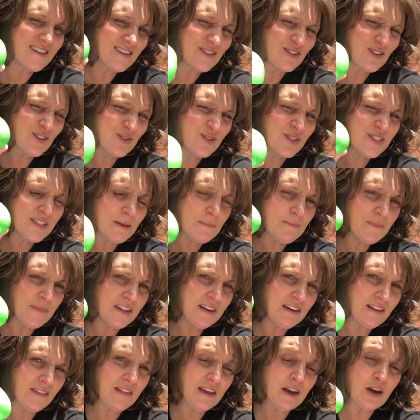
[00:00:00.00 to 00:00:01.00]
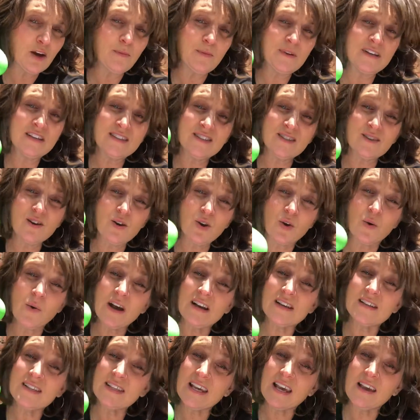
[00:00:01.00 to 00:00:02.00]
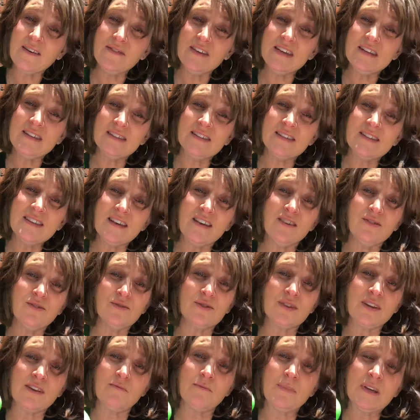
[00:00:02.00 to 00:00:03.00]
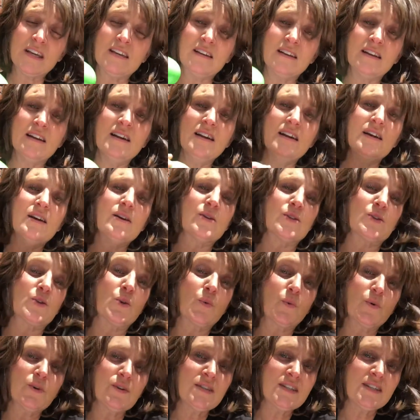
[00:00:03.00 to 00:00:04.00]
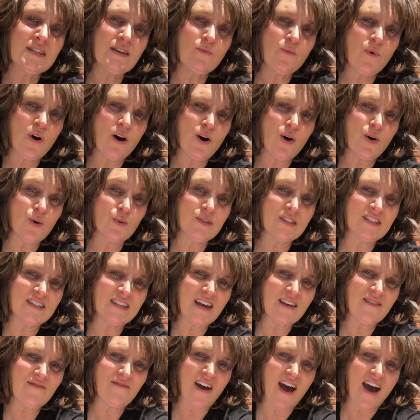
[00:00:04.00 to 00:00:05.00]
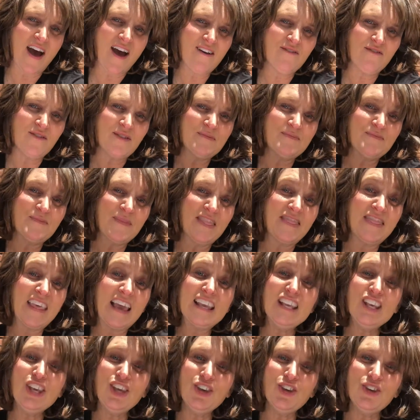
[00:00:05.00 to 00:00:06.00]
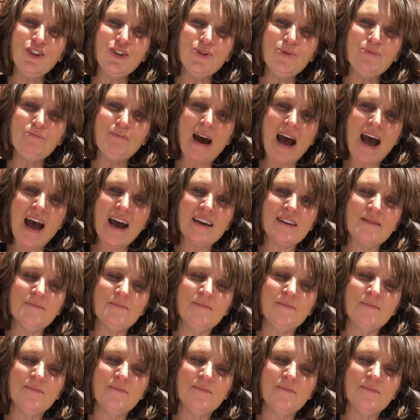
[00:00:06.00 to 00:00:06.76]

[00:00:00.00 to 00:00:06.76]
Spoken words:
There's something in there, but it's not quite as heavy as the others have been. So we'll see what holds day five. Thank you. Bye.